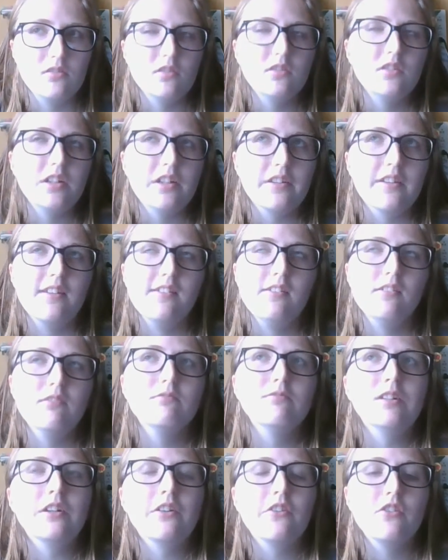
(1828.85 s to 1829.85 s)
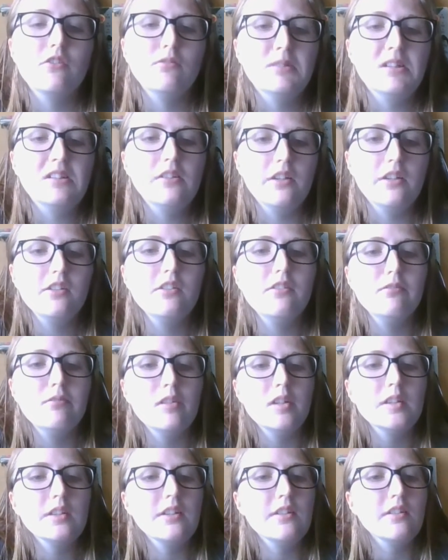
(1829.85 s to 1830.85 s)
or not that you don't want to, but like you
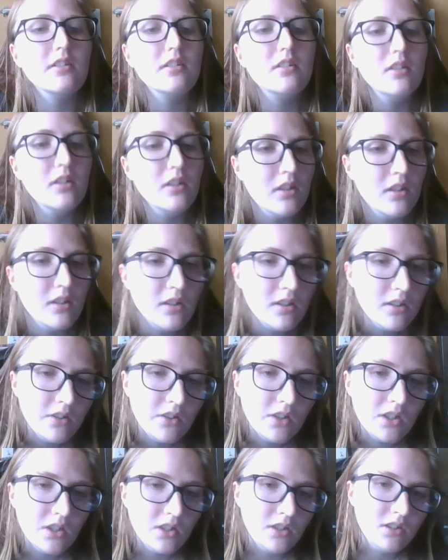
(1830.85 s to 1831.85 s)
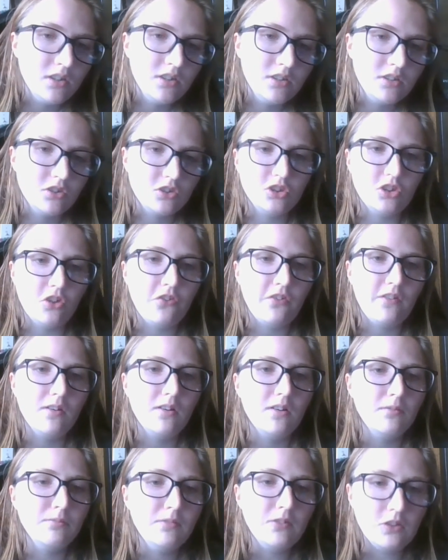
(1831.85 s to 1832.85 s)
want to just
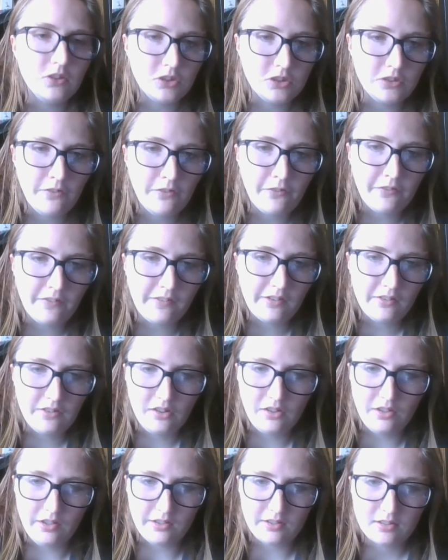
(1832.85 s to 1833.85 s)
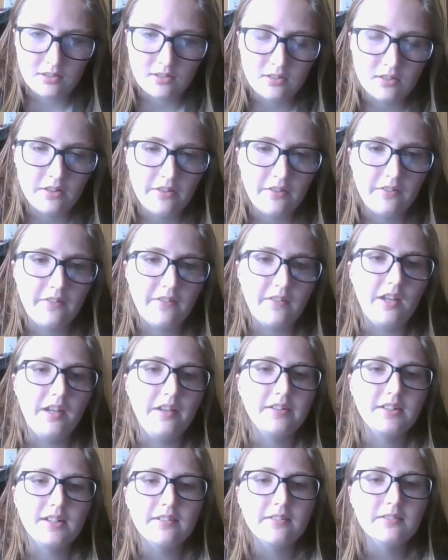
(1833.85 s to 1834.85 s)
get a more juicy like
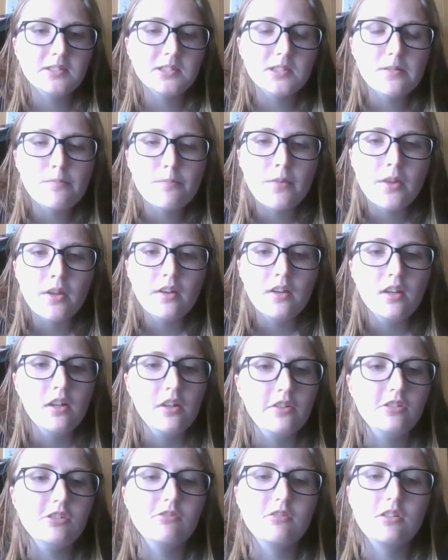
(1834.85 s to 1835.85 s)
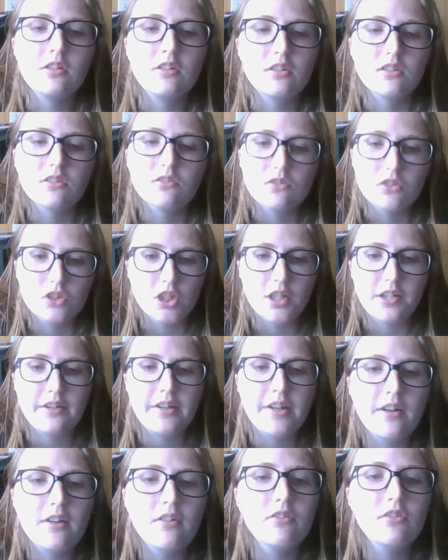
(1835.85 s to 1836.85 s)
take on them, you can go
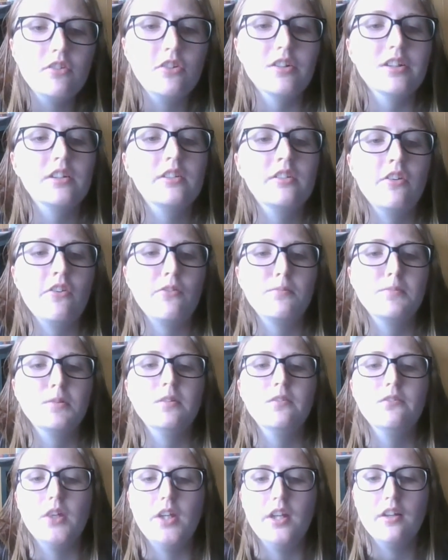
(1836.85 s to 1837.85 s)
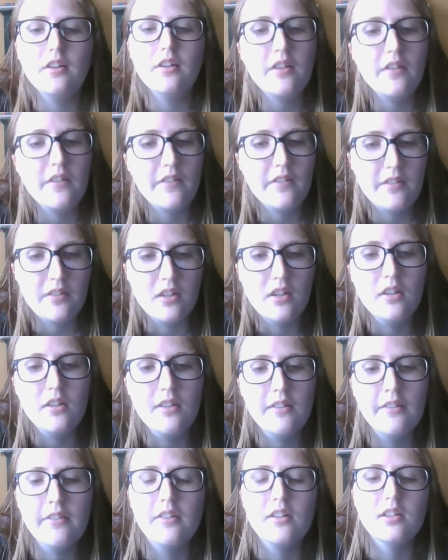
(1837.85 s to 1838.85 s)
check out Darkness Prevails.
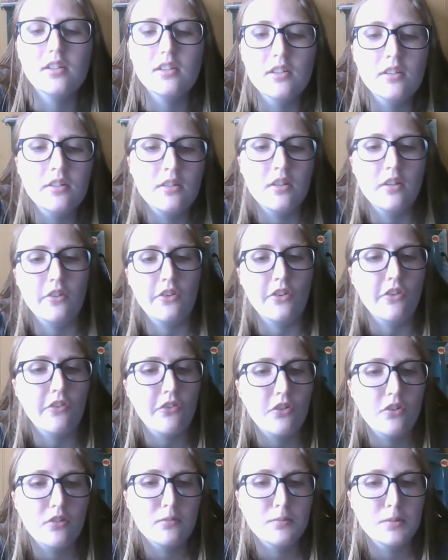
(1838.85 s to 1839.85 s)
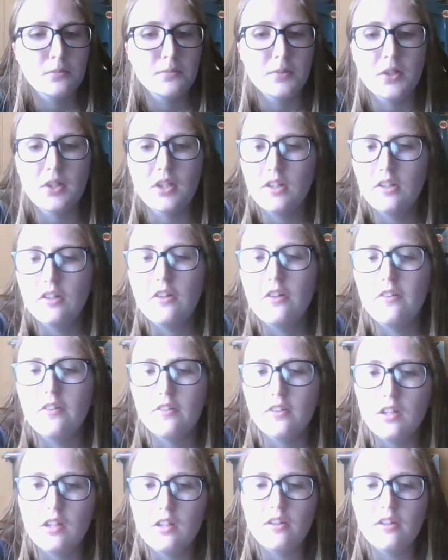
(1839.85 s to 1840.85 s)
He's a YouTuber, but
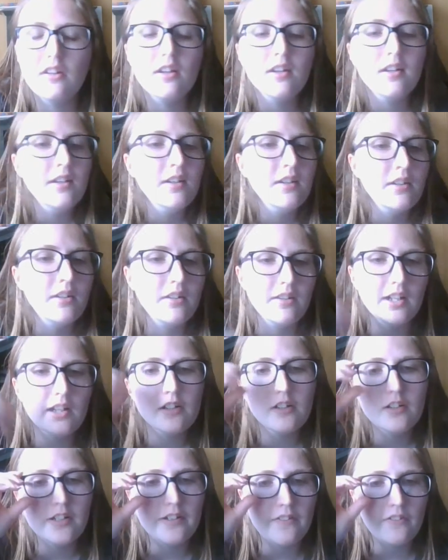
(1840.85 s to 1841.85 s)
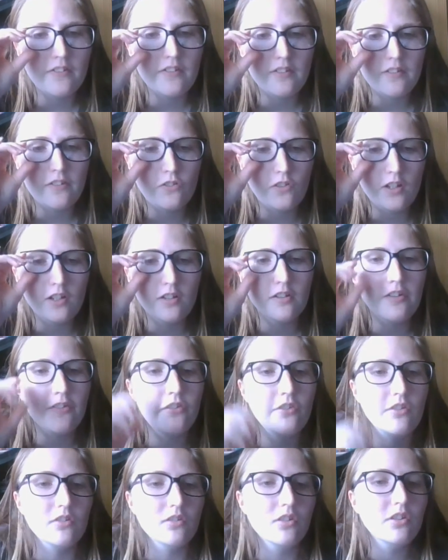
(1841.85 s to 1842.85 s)
he narrates scary
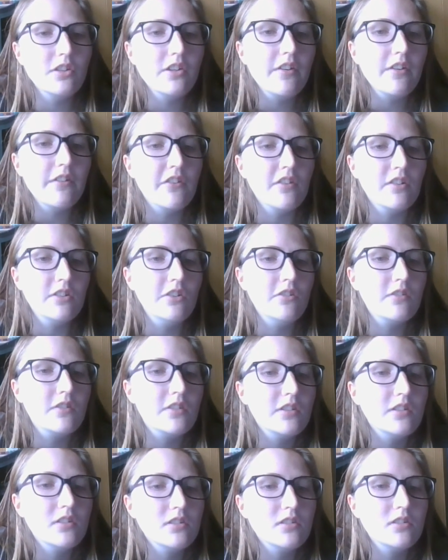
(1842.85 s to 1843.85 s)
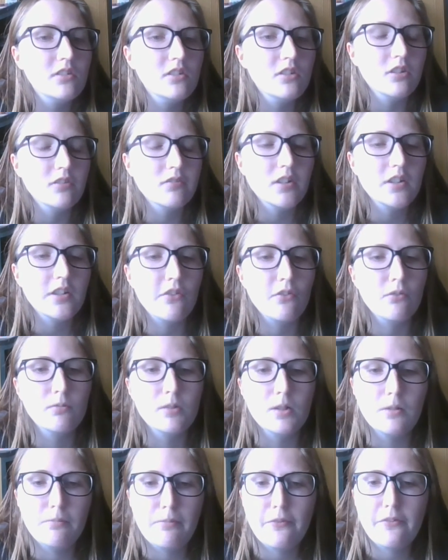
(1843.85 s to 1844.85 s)
stories, and you can go on his
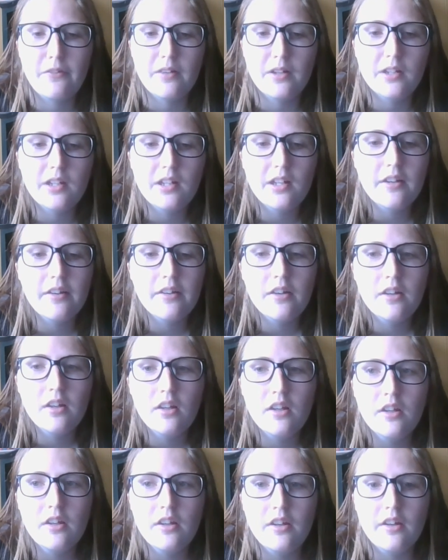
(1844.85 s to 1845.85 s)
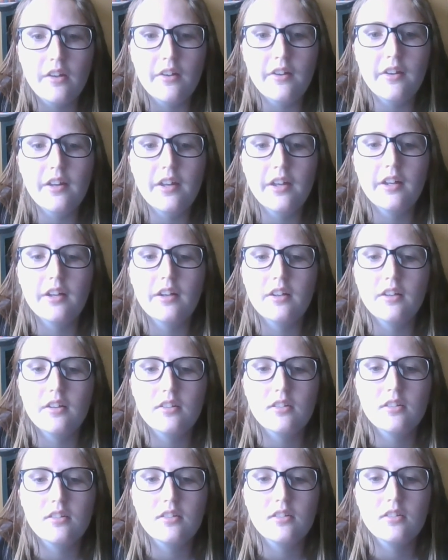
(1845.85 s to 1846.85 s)
website
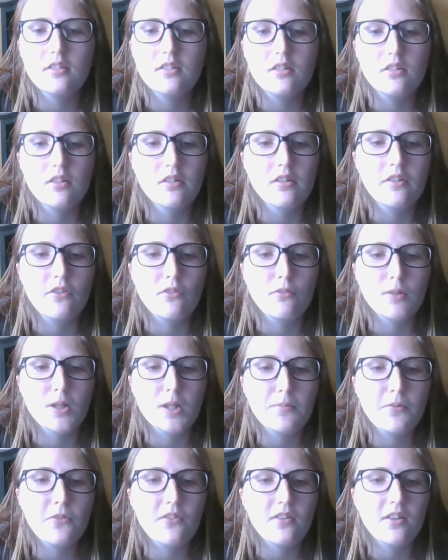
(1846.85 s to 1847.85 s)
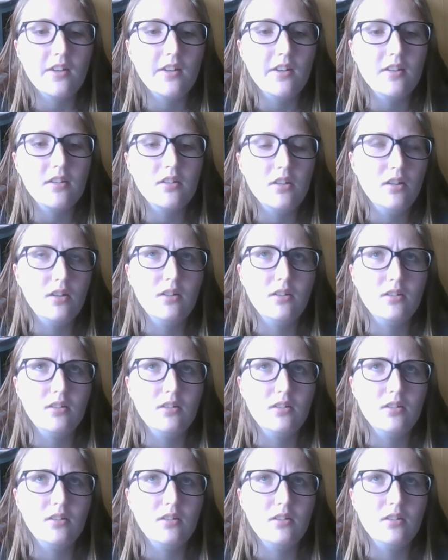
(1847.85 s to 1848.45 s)
and go on his website,